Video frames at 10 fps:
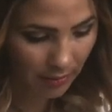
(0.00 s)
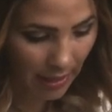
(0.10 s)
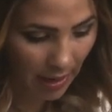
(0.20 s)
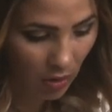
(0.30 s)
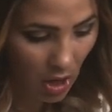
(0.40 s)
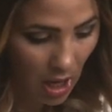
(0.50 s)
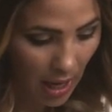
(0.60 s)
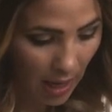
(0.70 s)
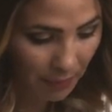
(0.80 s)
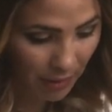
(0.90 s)
Now,
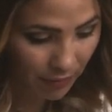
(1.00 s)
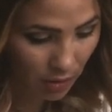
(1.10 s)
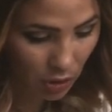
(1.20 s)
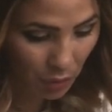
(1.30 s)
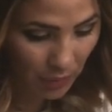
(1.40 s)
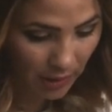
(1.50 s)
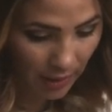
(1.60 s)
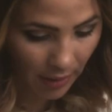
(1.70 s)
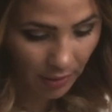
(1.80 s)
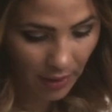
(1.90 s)
if you're doing
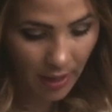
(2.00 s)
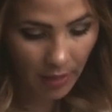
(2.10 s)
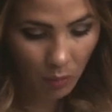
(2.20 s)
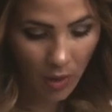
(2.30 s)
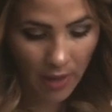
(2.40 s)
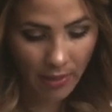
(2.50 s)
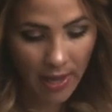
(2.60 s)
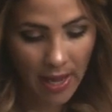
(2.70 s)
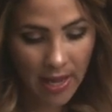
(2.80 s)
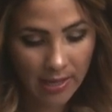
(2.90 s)
the one that
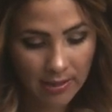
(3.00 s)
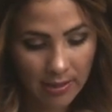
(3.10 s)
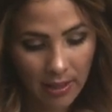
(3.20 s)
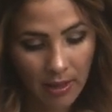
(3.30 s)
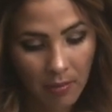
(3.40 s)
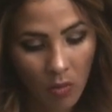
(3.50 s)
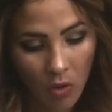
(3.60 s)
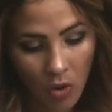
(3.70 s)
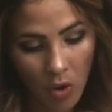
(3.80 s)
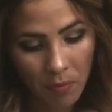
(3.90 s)
has the
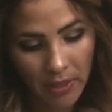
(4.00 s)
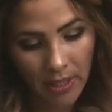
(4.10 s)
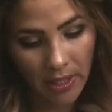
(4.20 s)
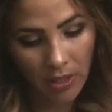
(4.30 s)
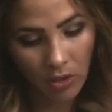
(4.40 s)
more opening,